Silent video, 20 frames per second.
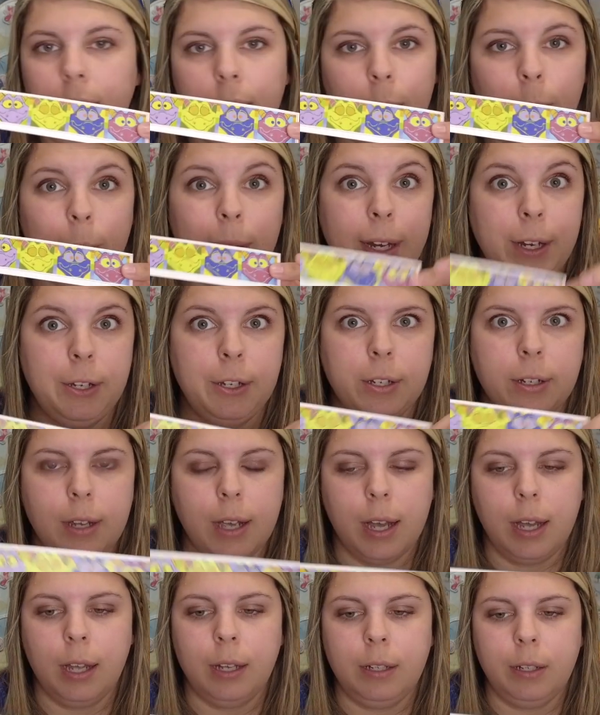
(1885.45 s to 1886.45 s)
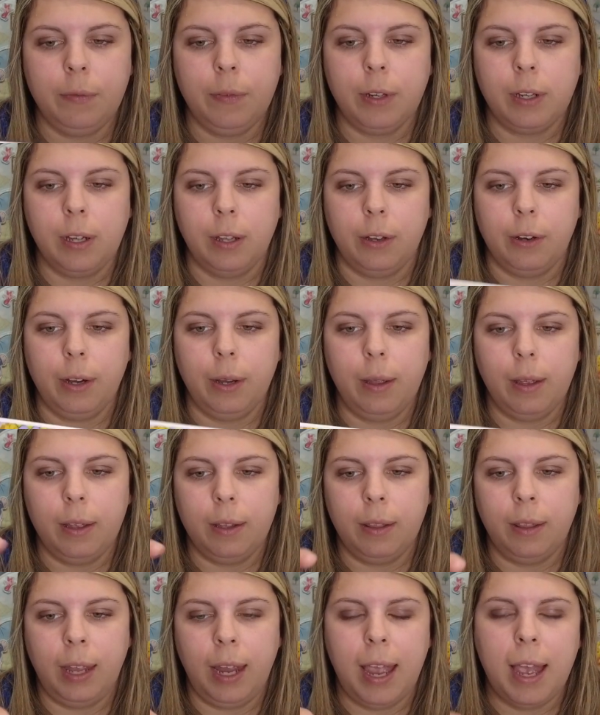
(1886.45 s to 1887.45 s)
We each got a different color.
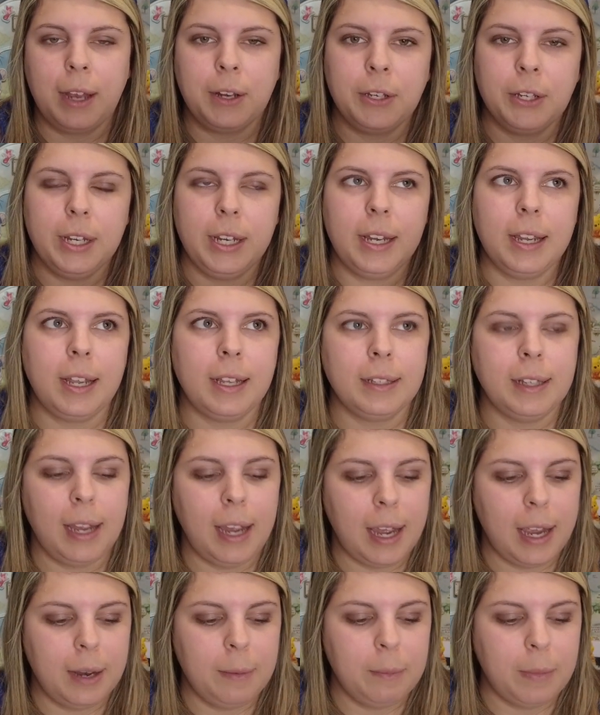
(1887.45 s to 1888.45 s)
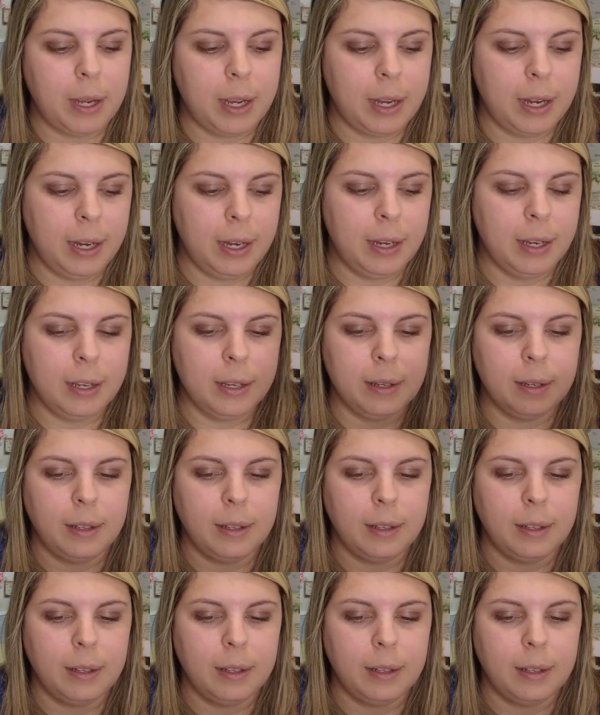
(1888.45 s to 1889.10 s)
They actually, because I had my,